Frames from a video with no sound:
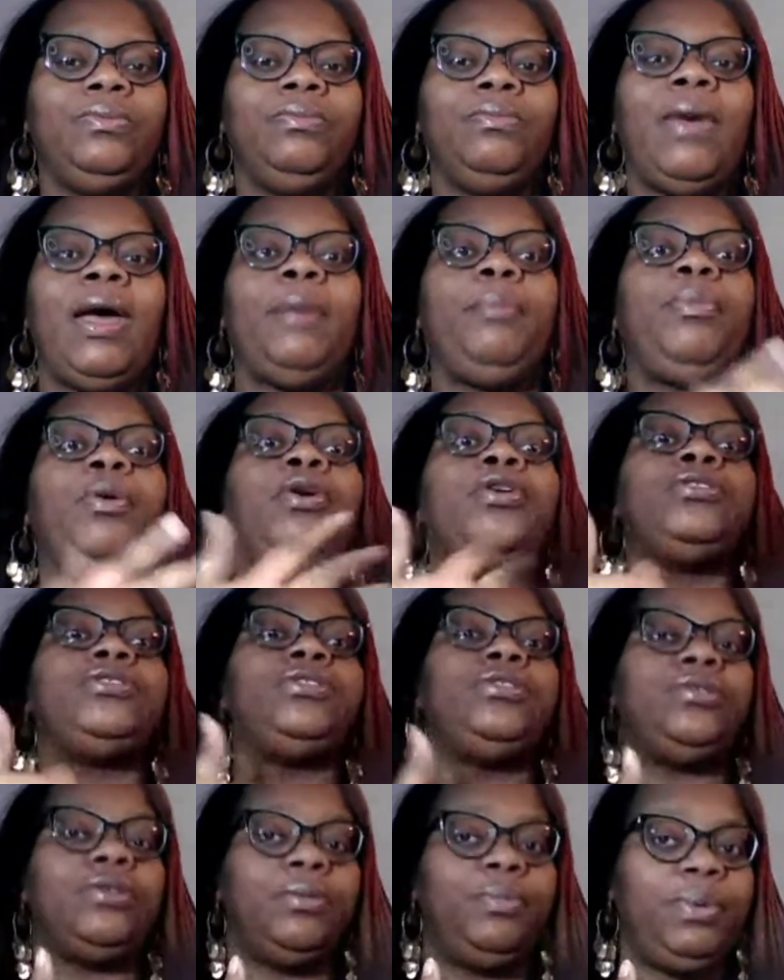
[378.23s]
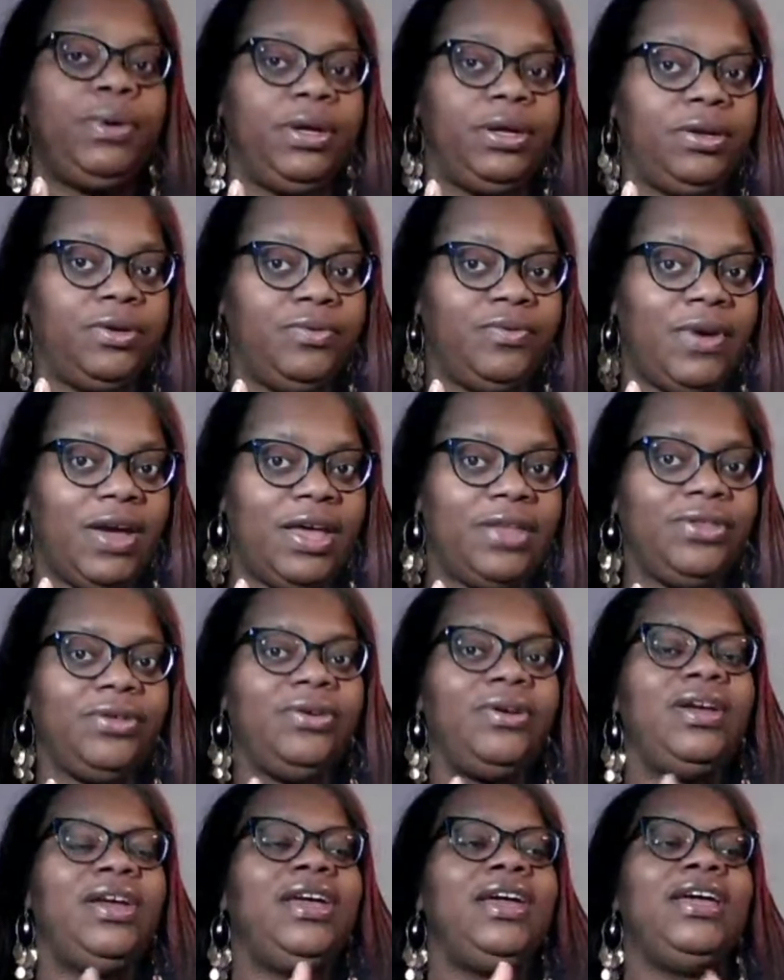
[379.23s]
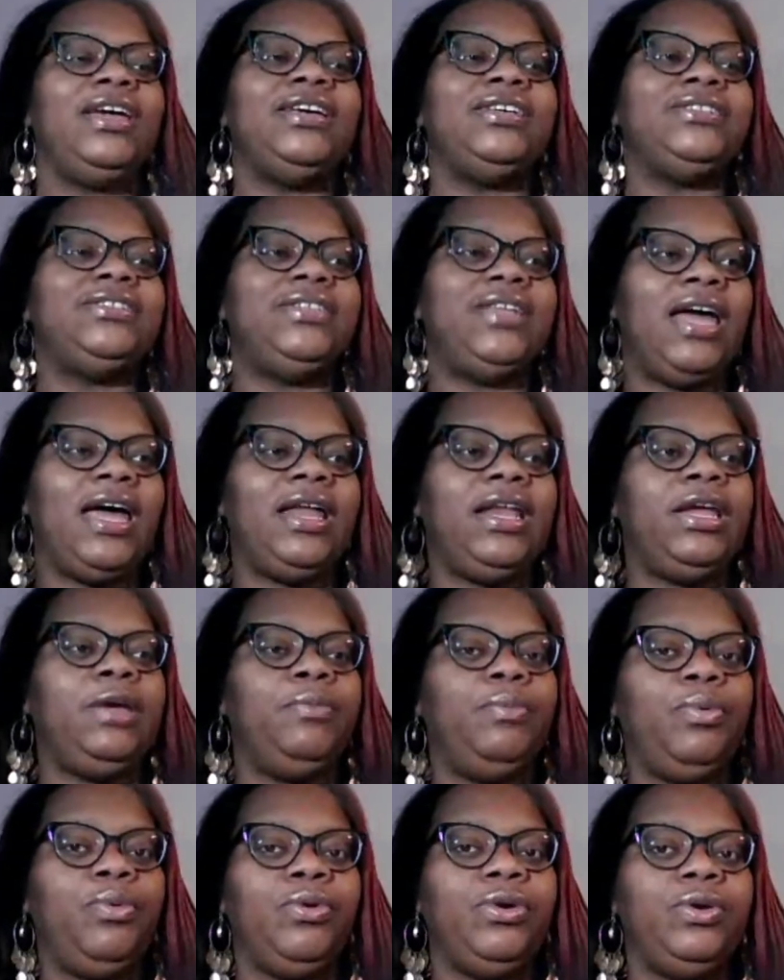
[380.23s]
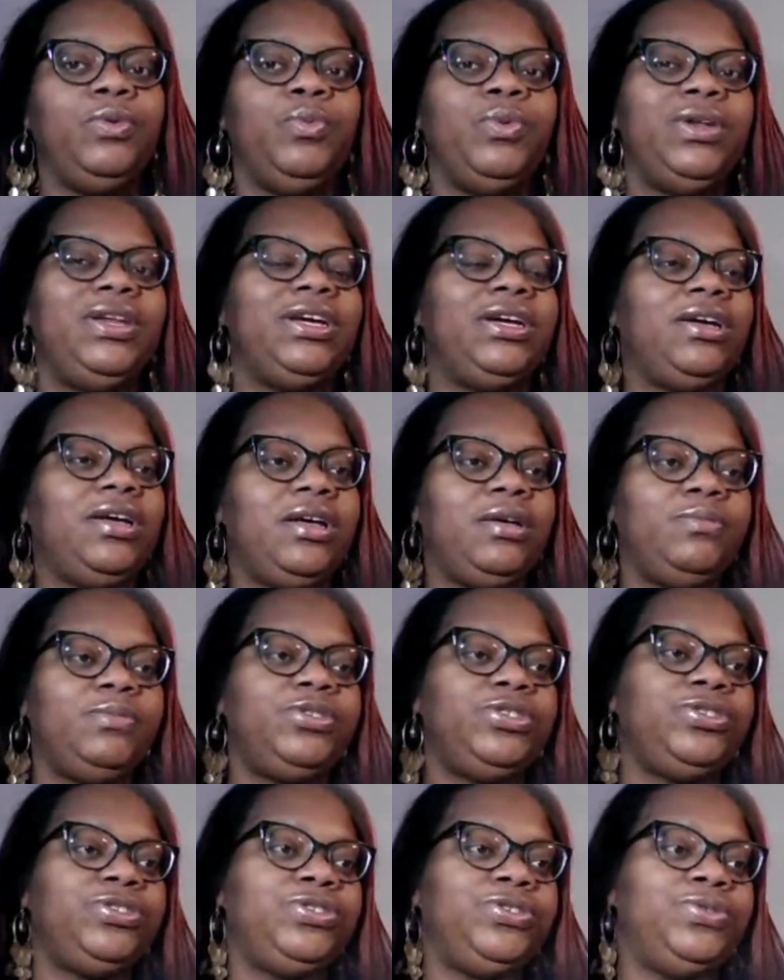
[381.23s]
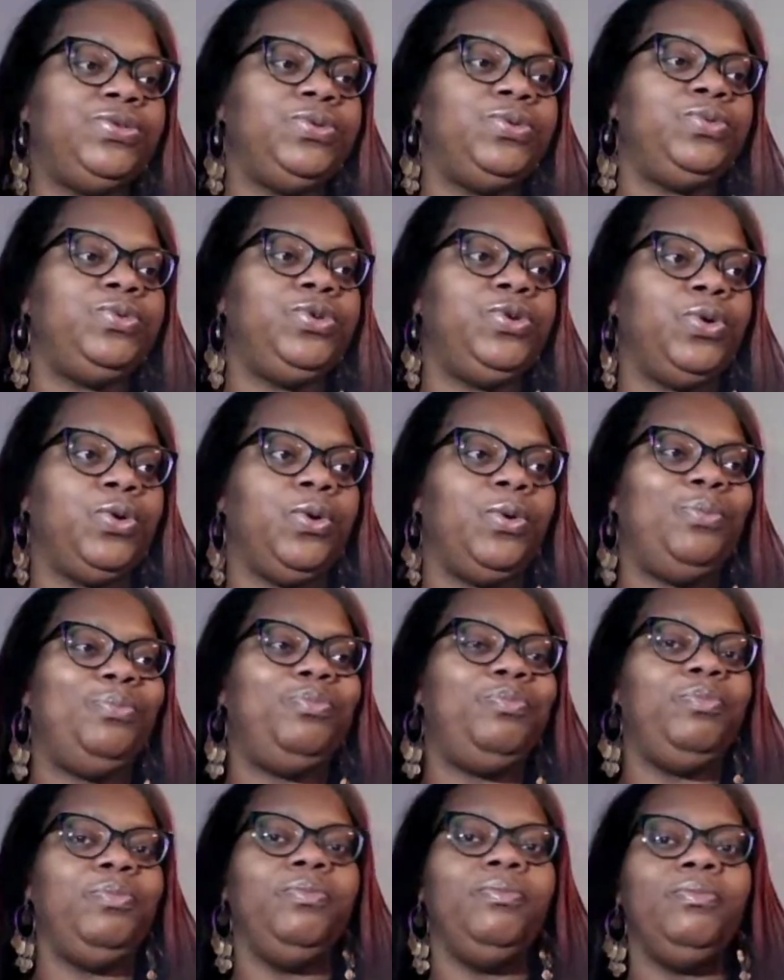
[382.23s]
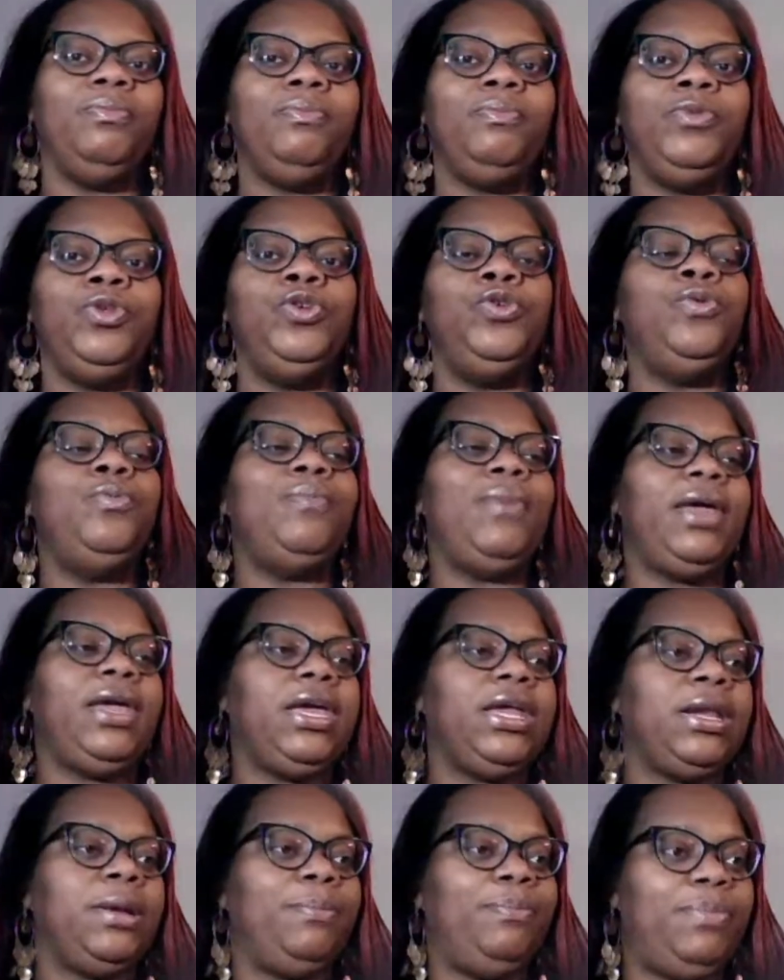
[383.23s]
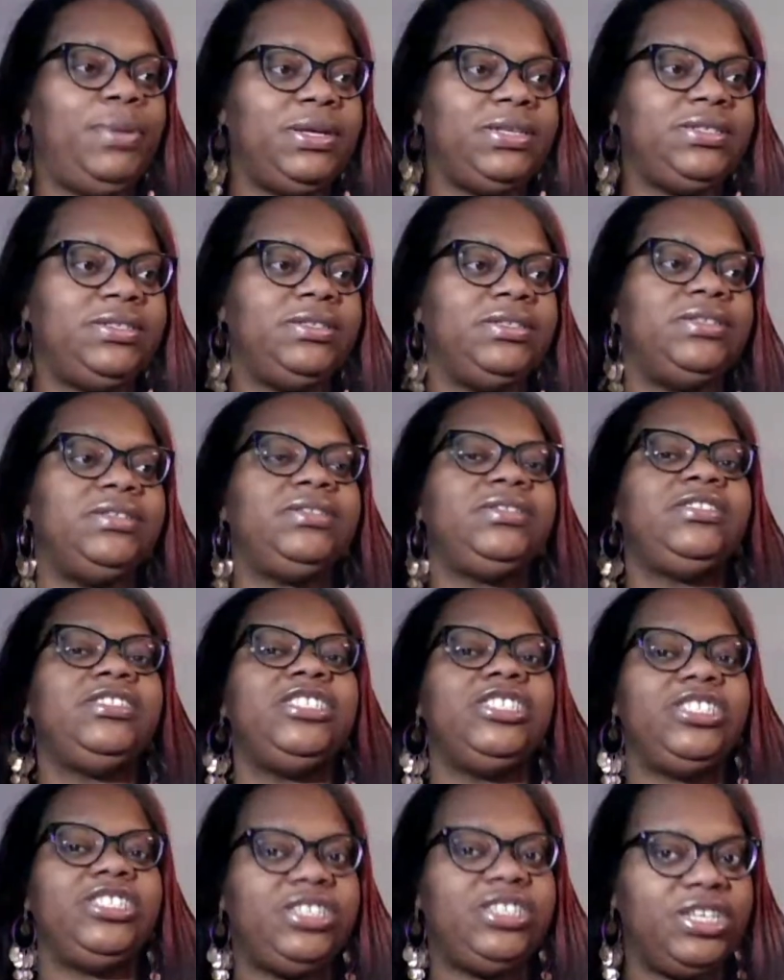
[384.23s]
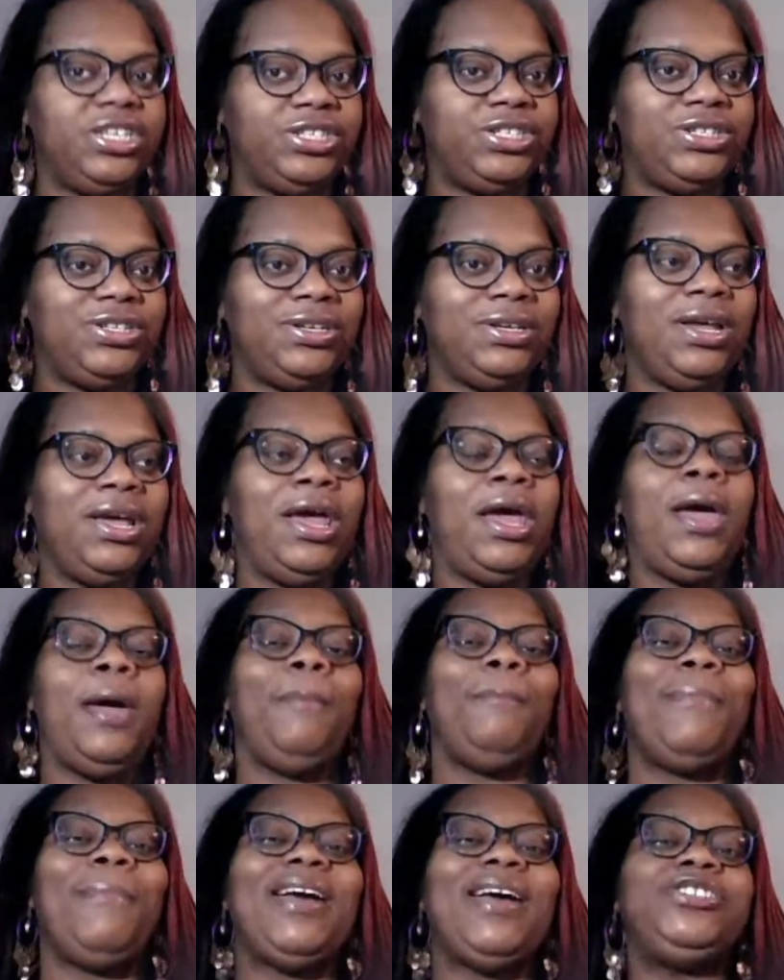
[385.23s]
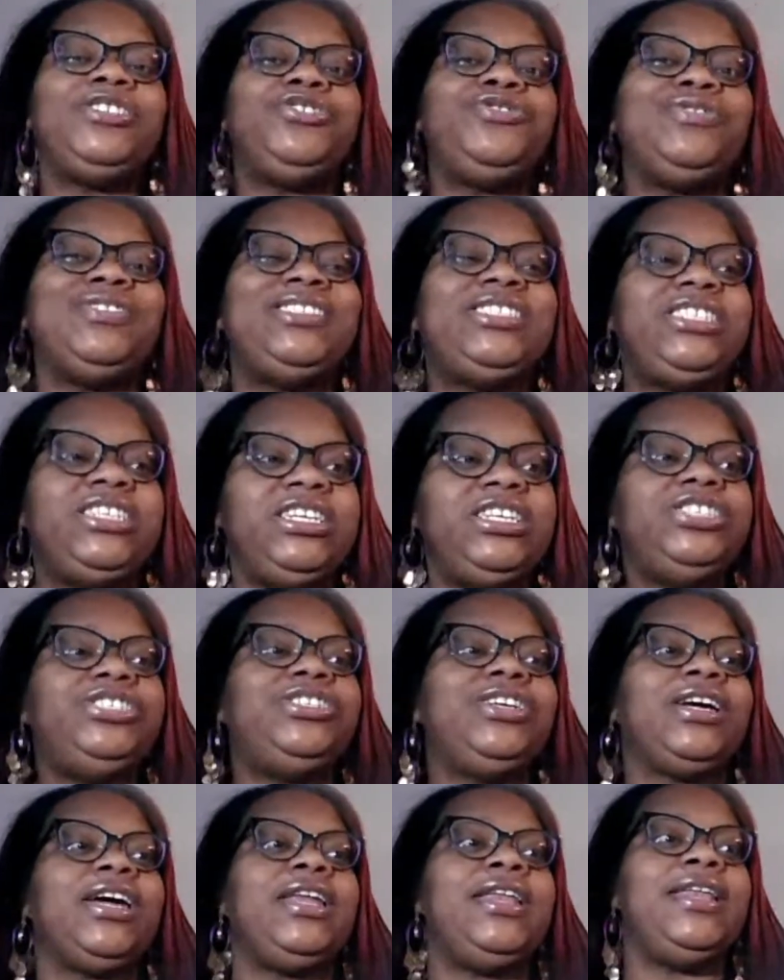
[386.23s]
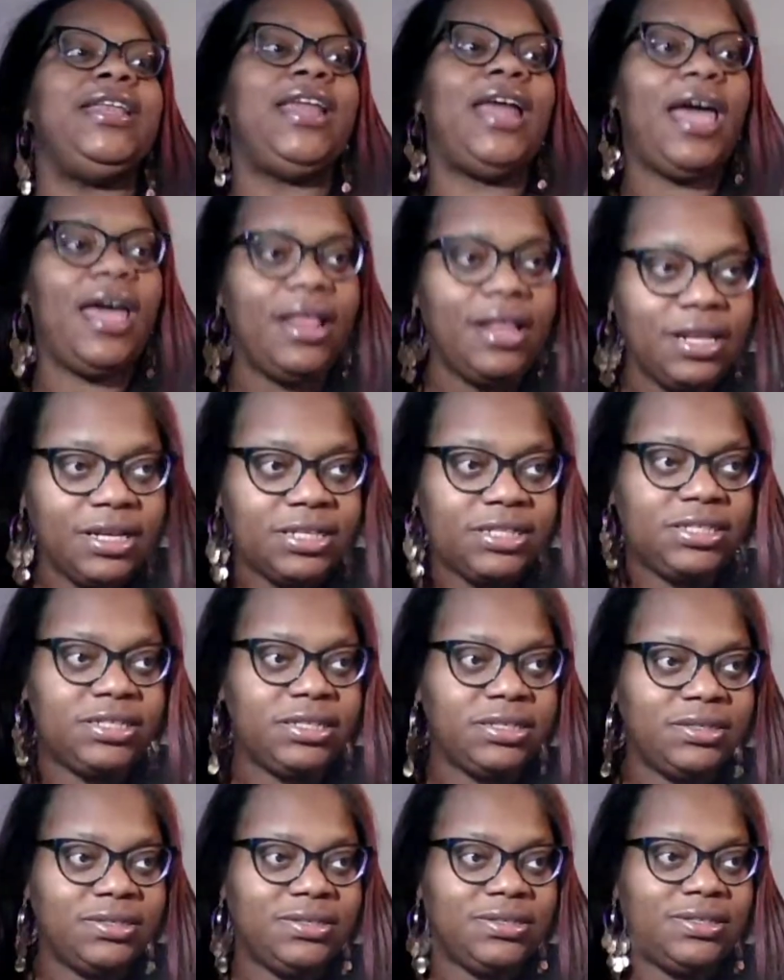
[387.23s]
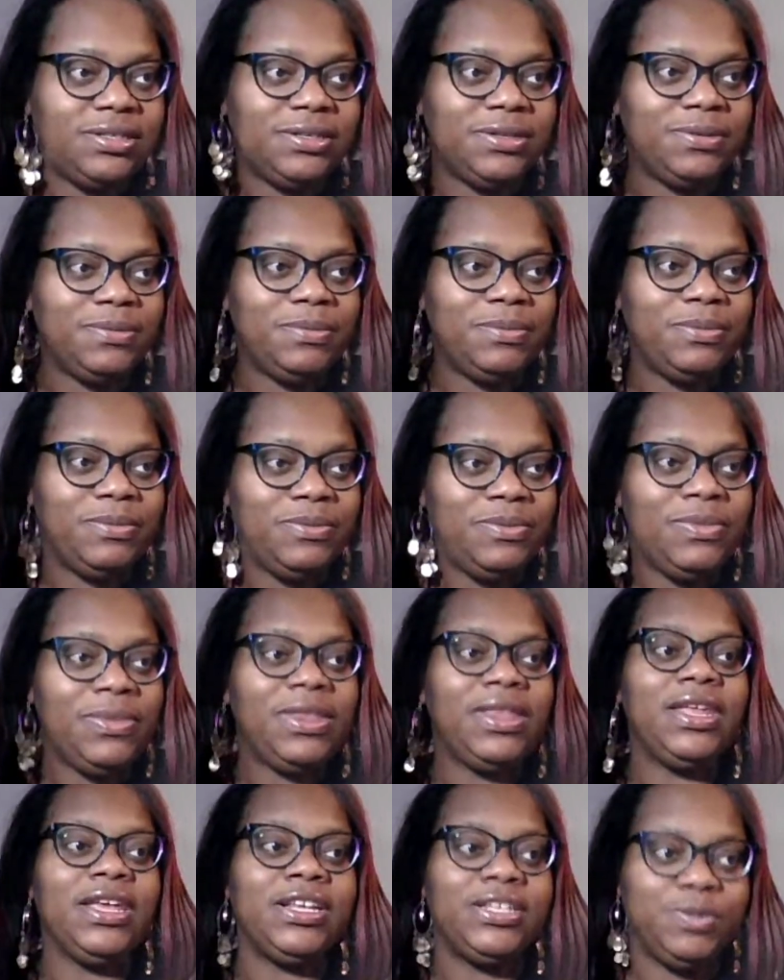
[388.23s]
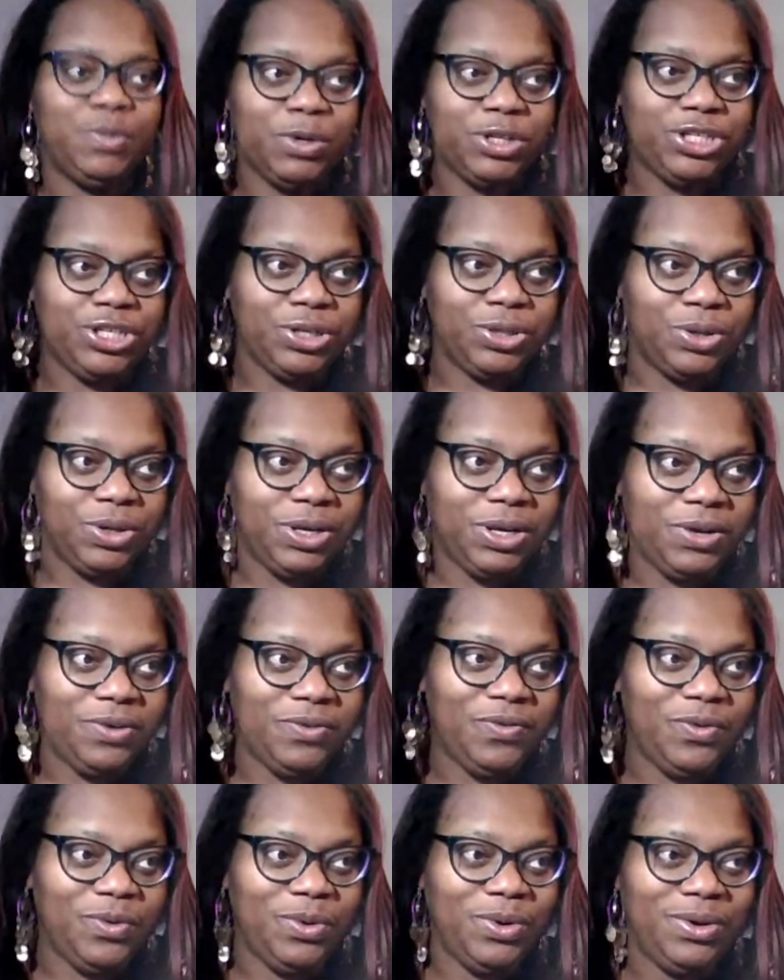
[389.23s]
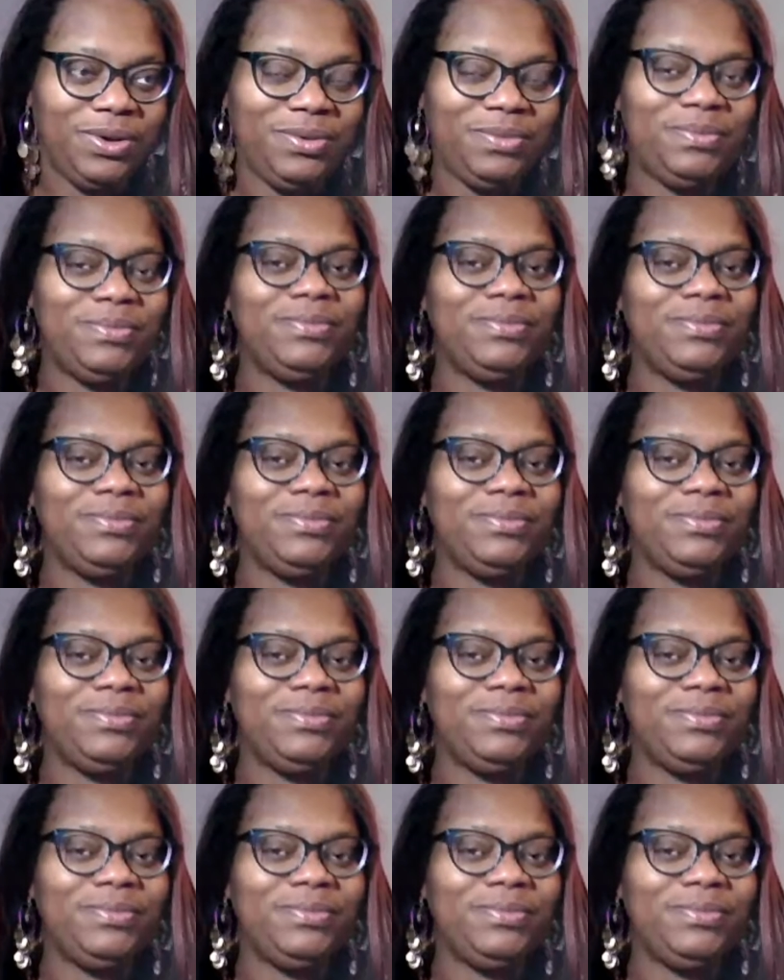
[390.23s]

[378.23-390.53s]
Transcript: my personal opinion, rather, is not important when it comes to you making a business decision. My strategic analysis is what you're looking for.